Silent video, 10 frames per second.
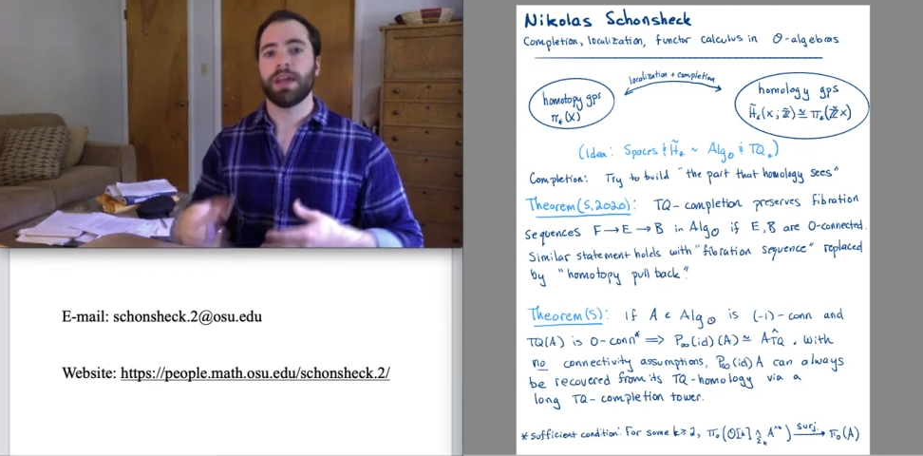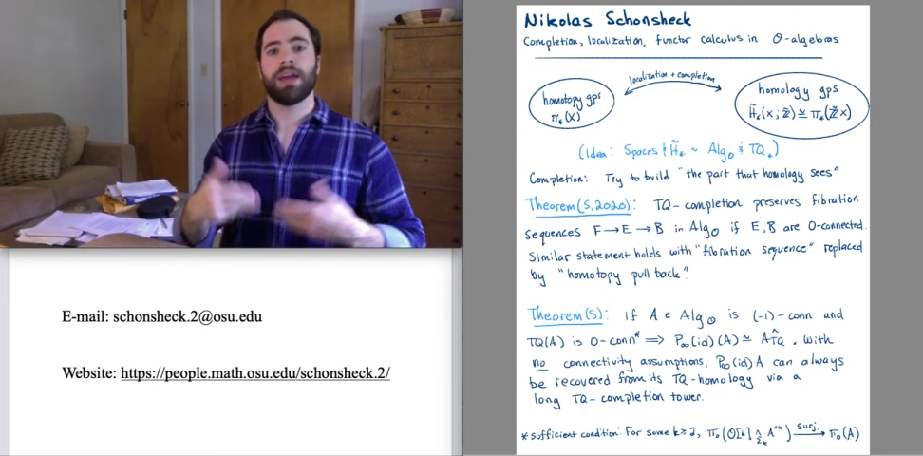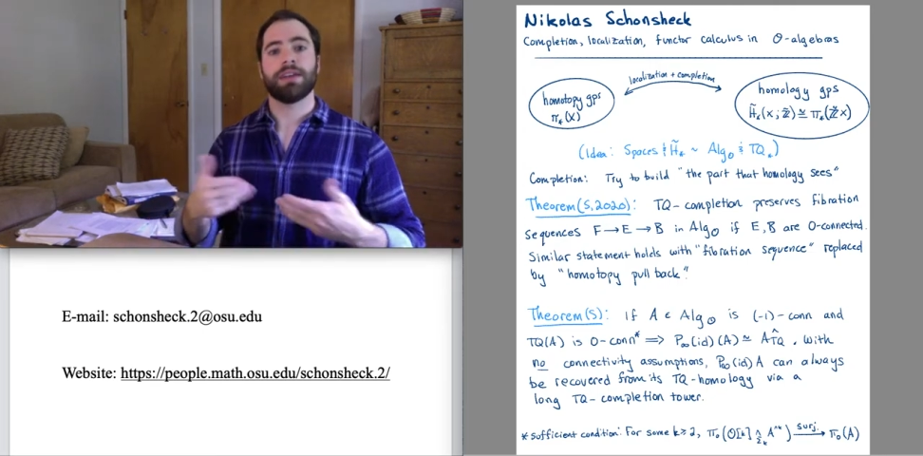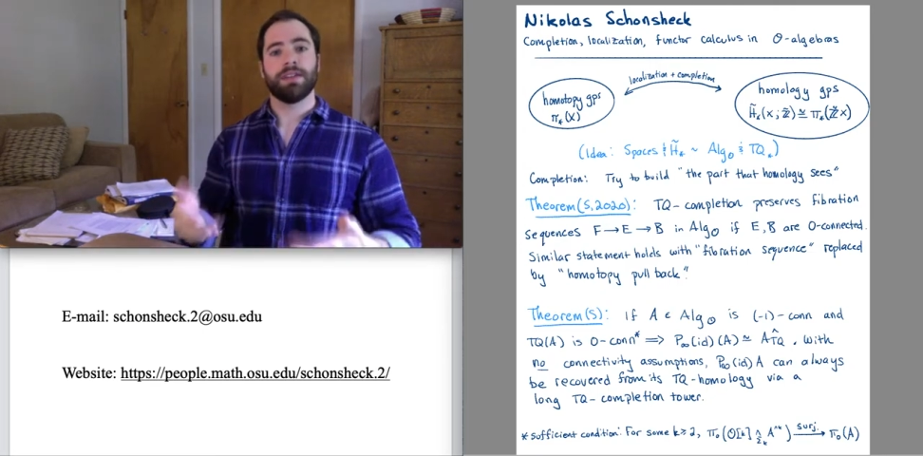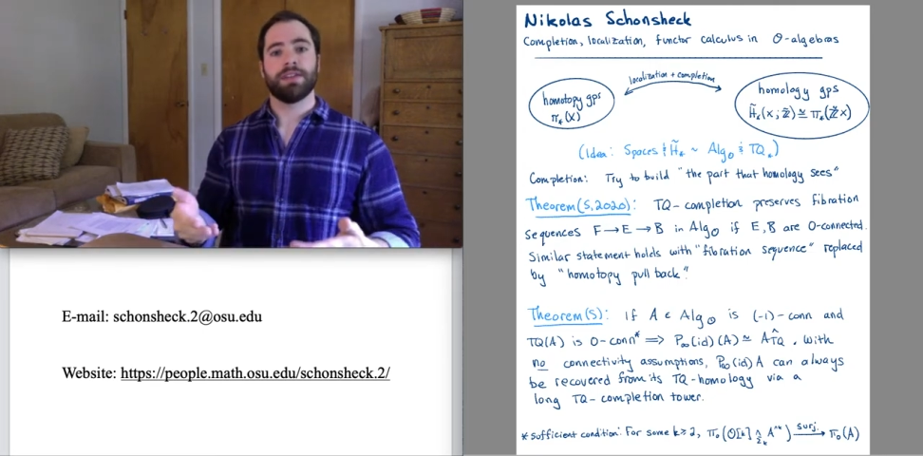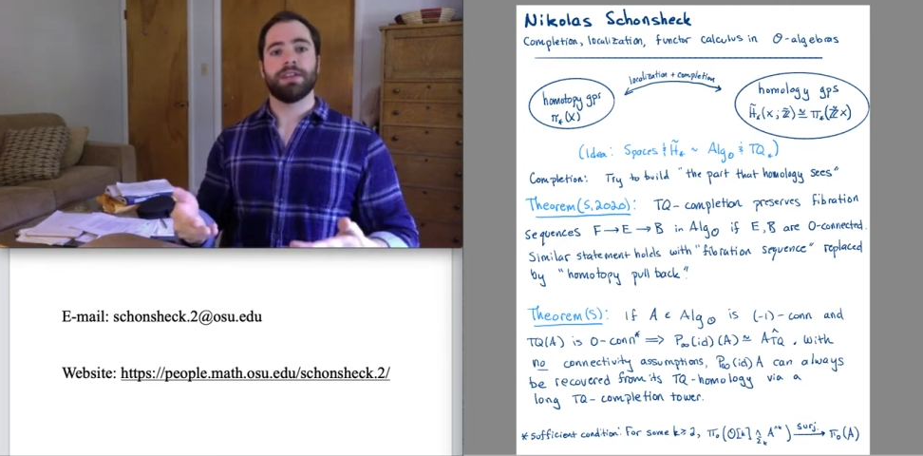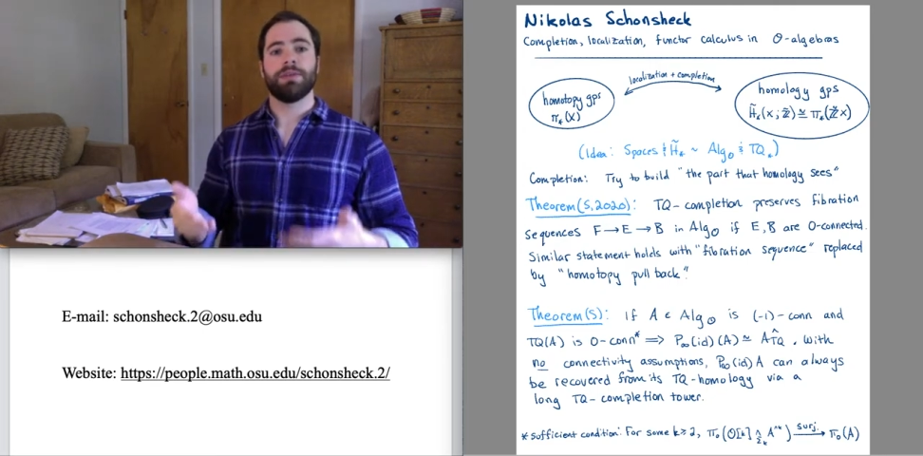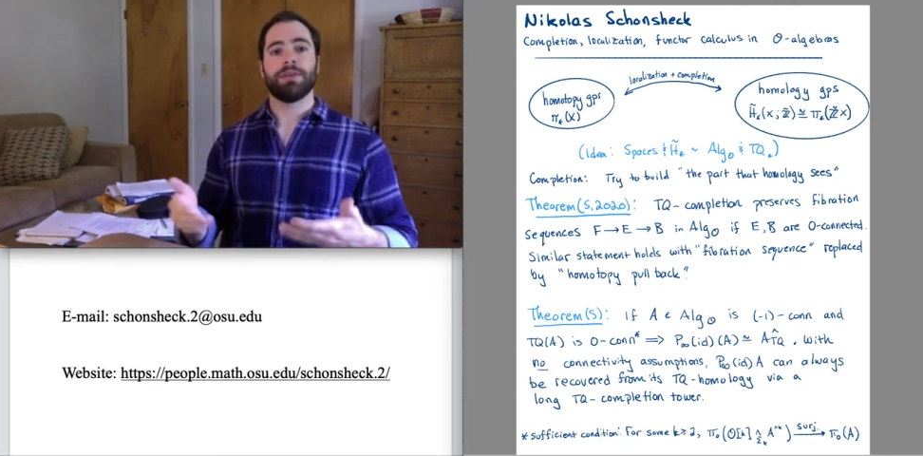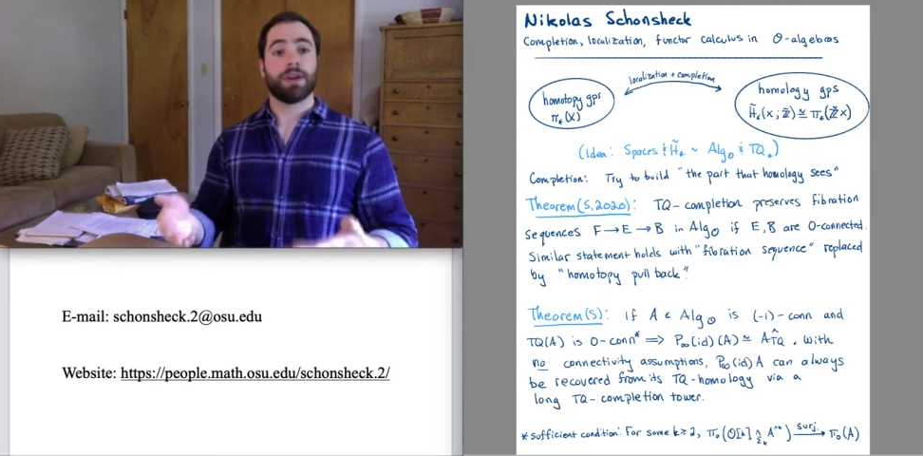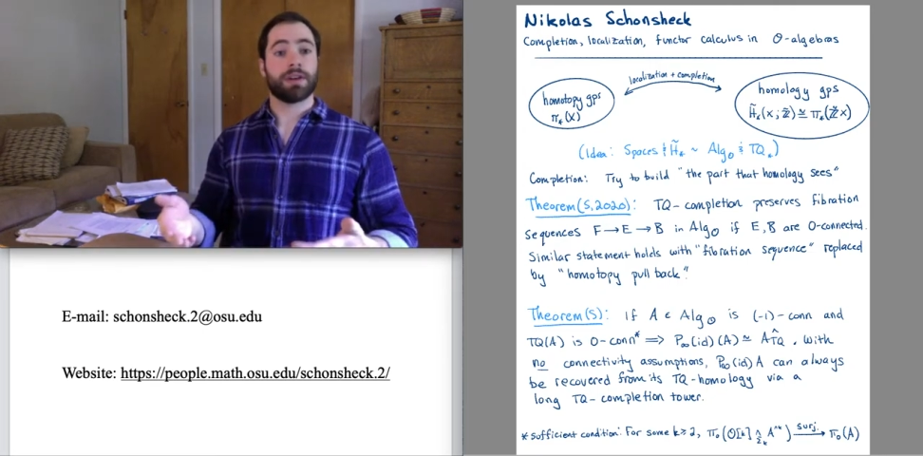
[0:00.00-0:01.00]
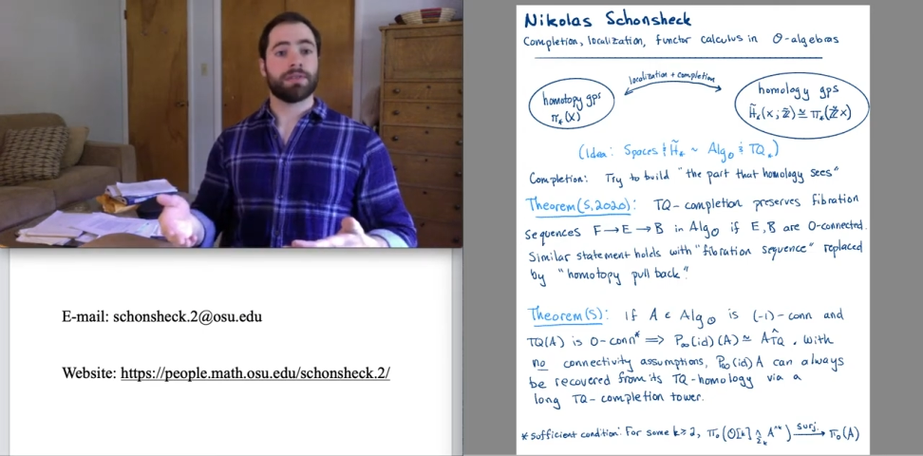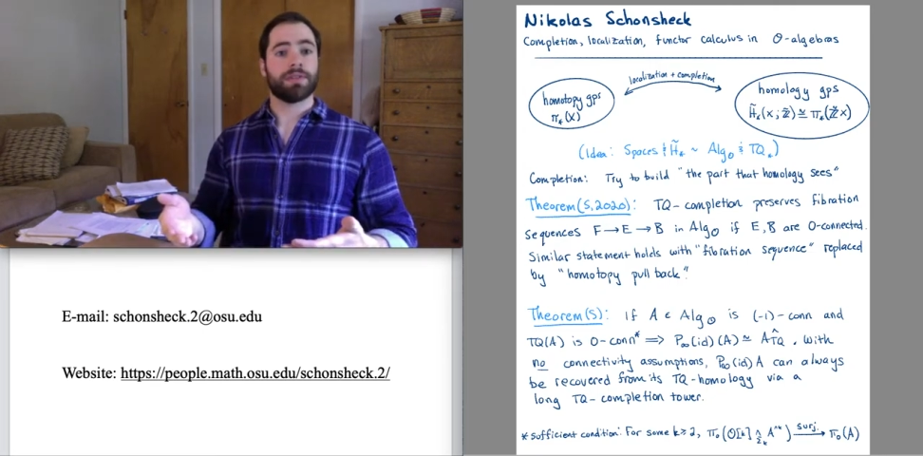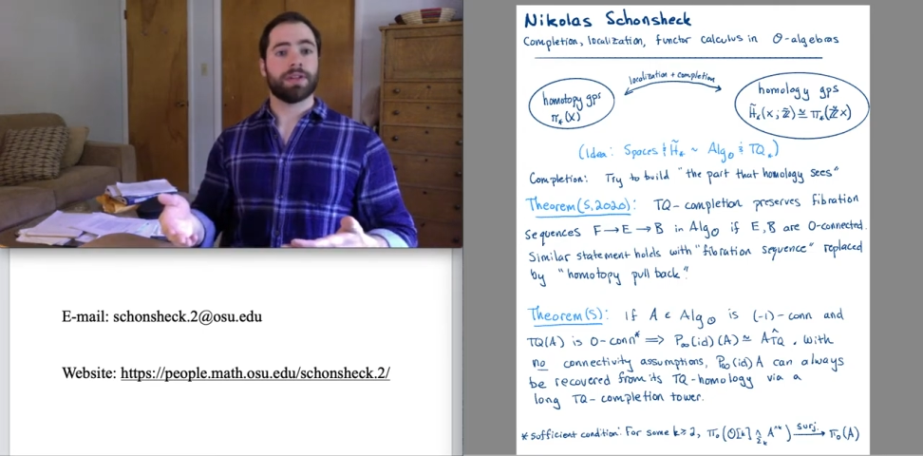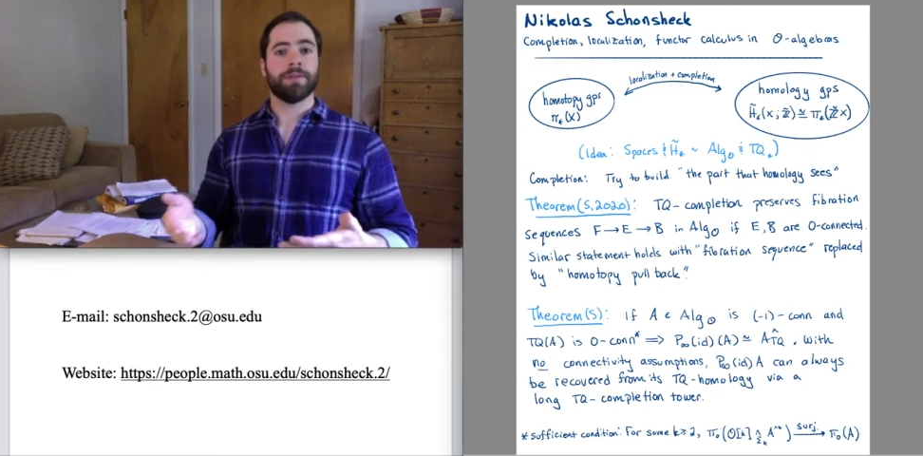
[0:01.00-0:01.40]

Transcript: and continue inductively.